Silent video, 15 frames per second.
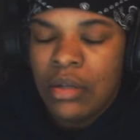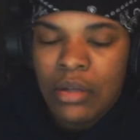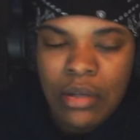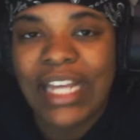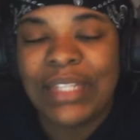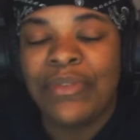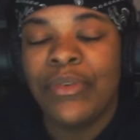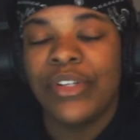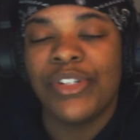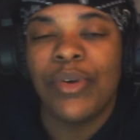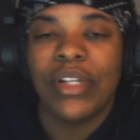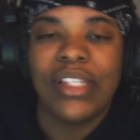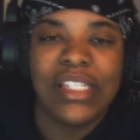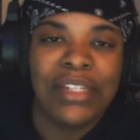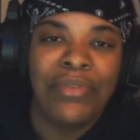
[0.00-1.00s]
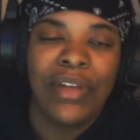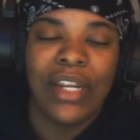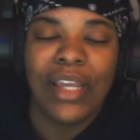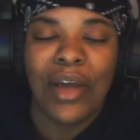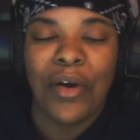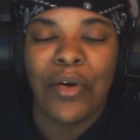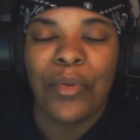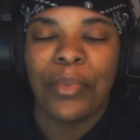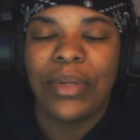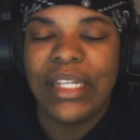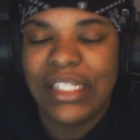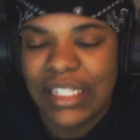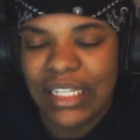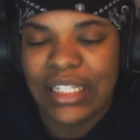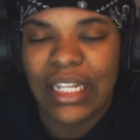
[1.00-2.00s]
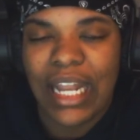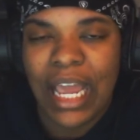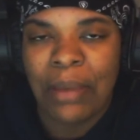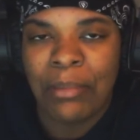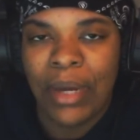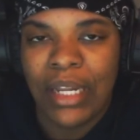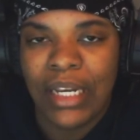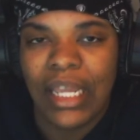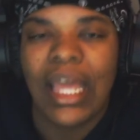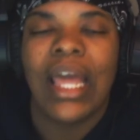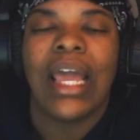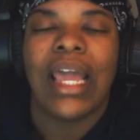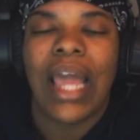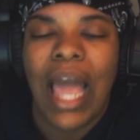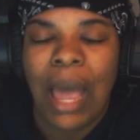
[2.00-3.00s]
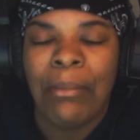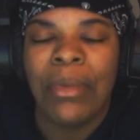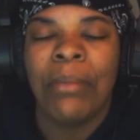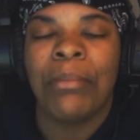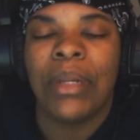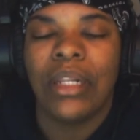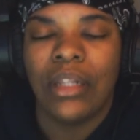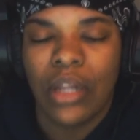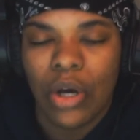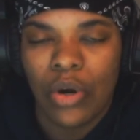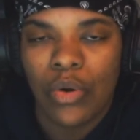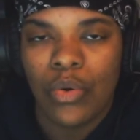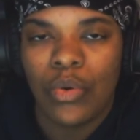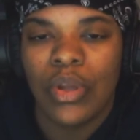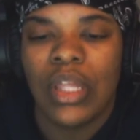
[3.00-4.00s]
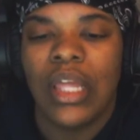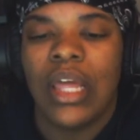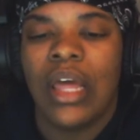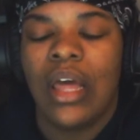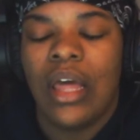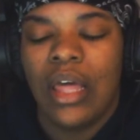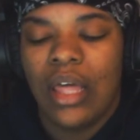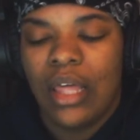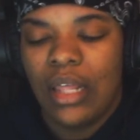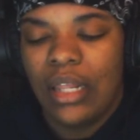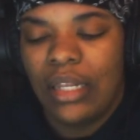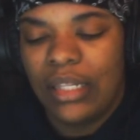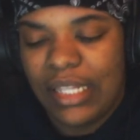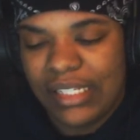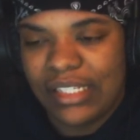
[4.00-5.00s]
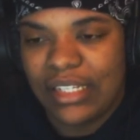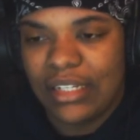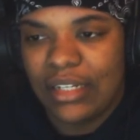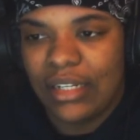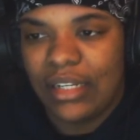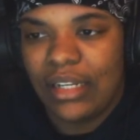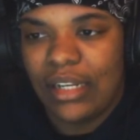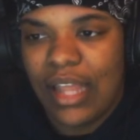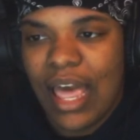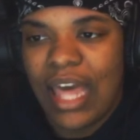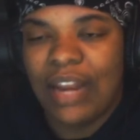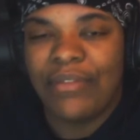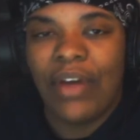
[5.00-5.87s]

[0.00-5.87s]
Guys, if you enjoyed this video, please hit the like button. Comment below. Listen, out